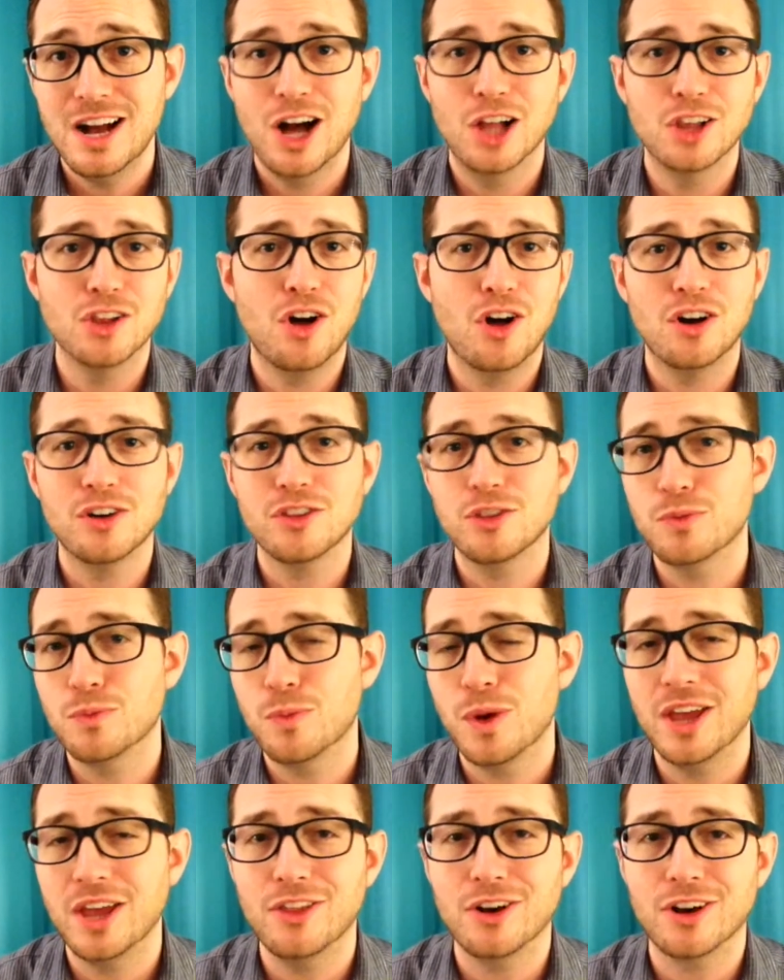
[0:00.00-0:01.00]
Along the
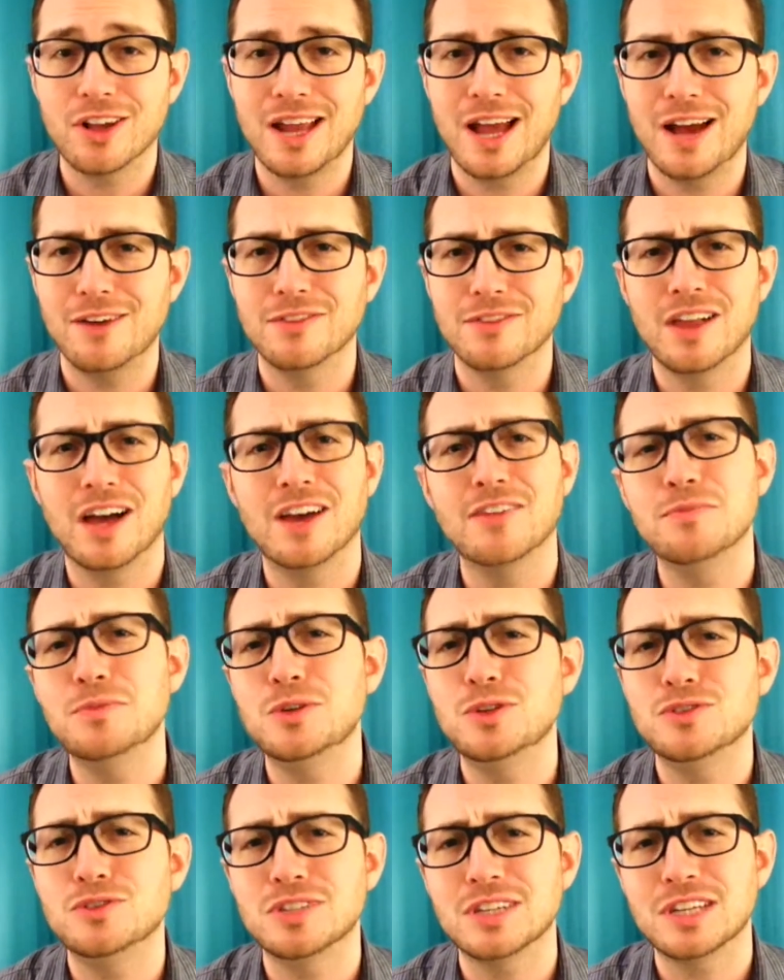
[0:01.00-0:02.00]
way, they're going to have live
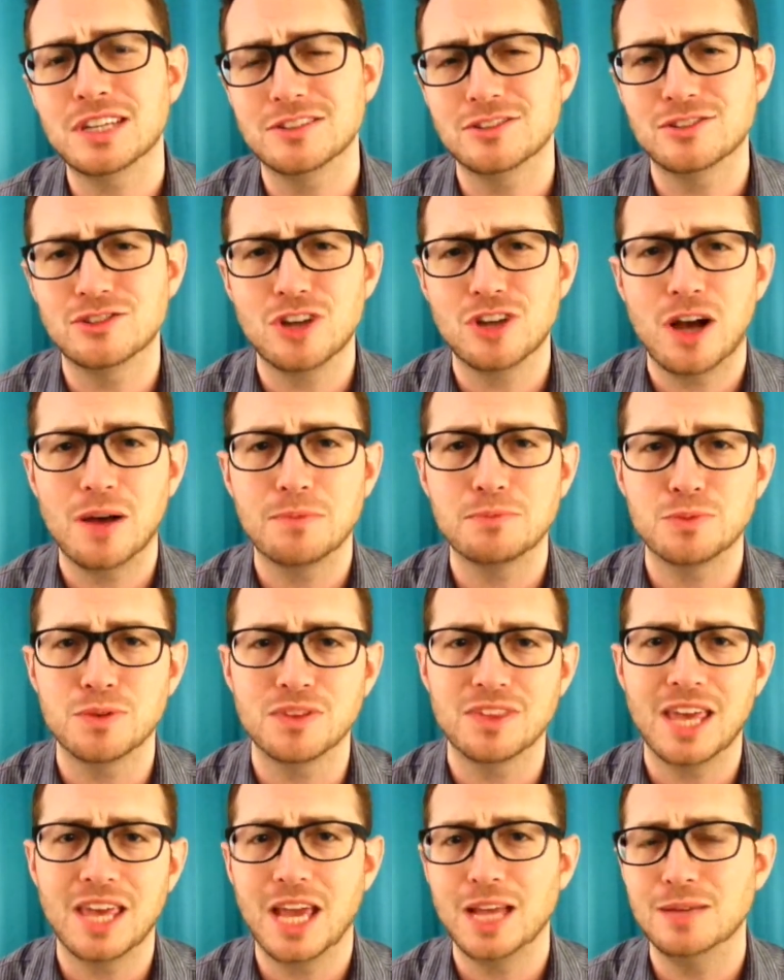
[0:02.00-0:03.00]
music and stops
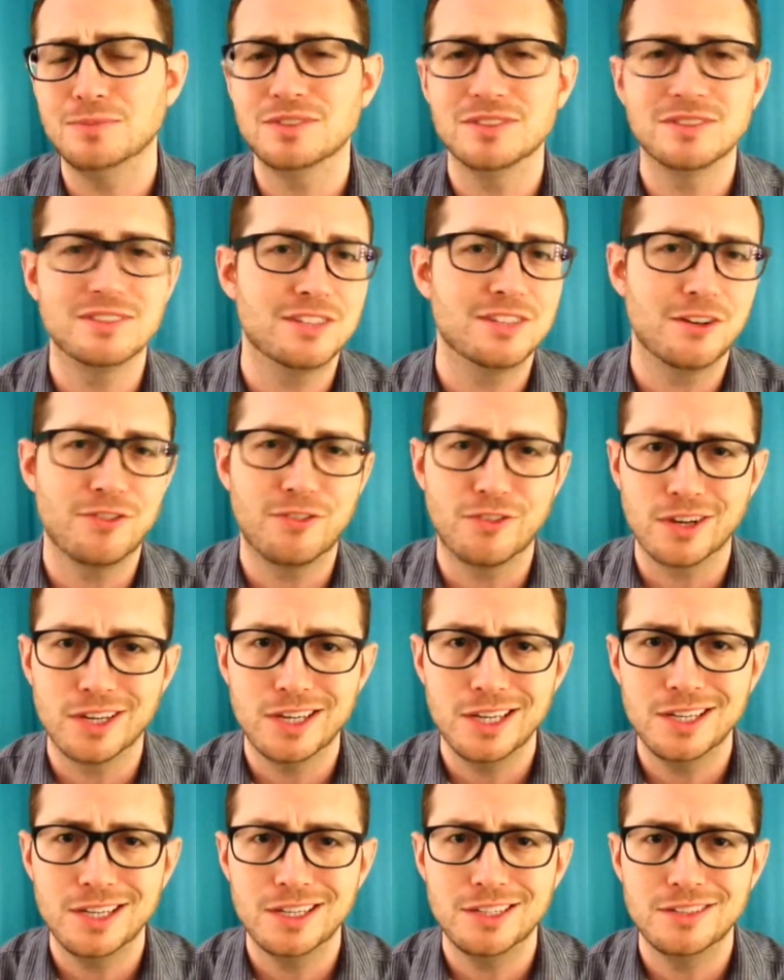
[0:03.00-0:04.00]
with games and stuff for
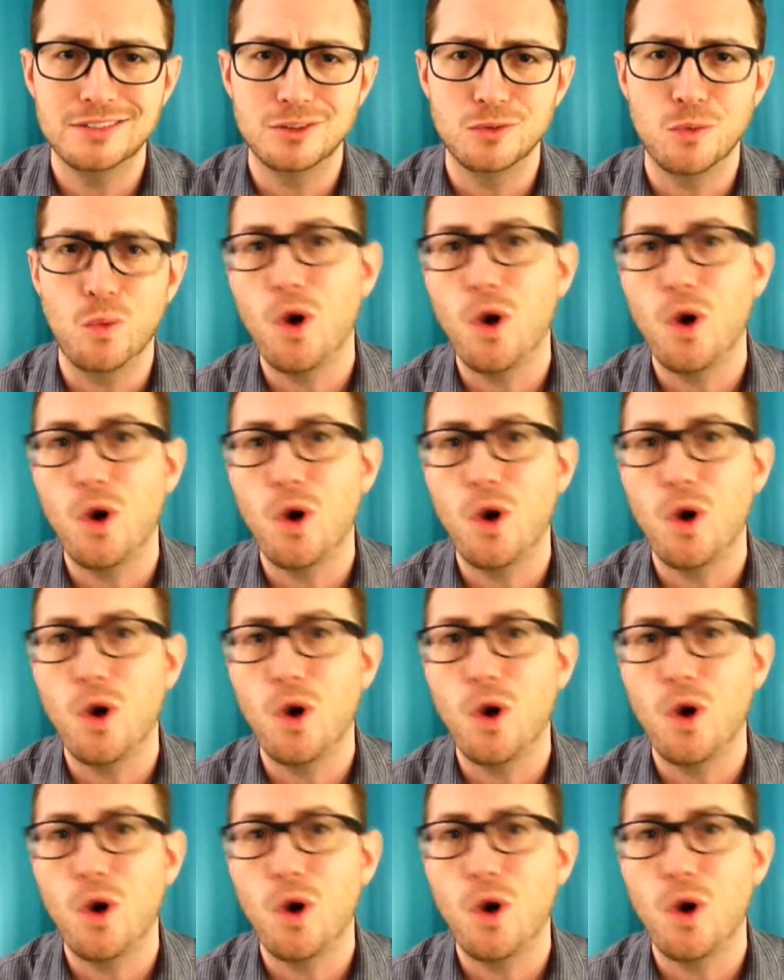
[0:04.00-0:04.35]
kids and